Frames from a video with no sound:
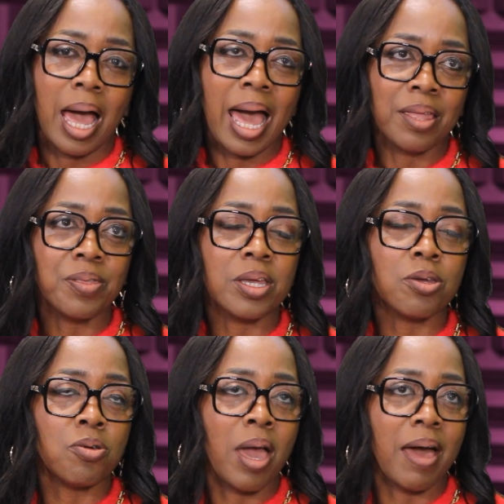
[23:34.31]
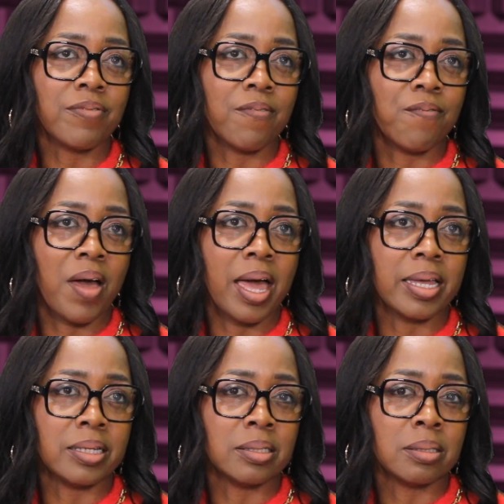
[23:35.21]
I think you have to
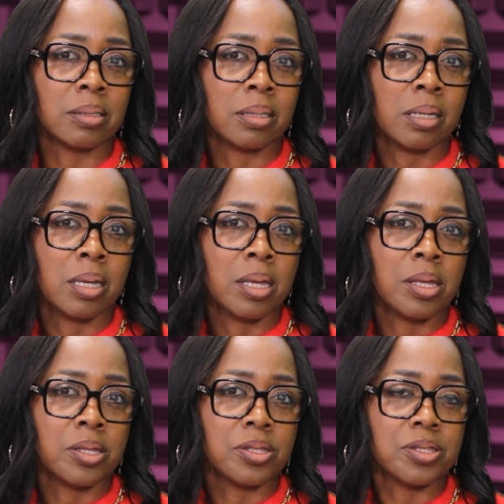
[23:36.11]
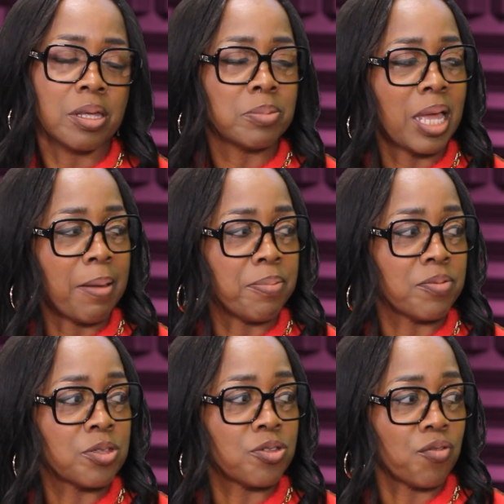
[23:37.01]
find some type of
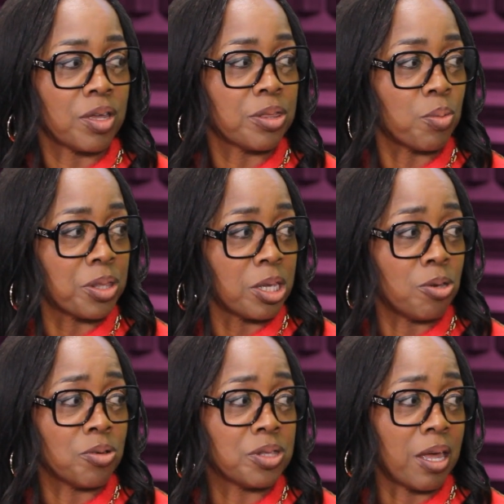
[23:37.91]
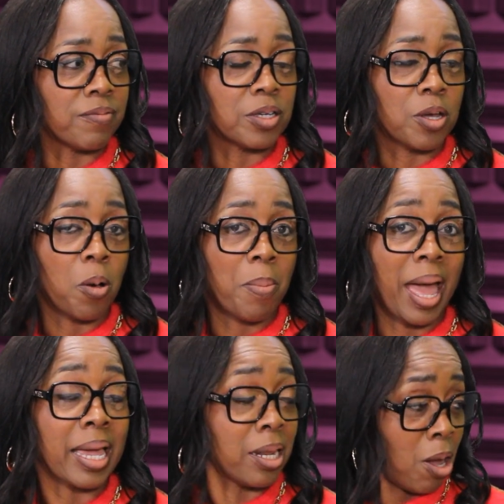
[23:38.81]
strength within yourself to go
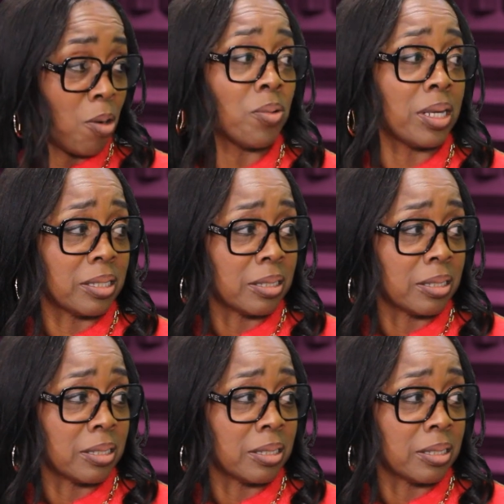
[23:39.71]
back and own it.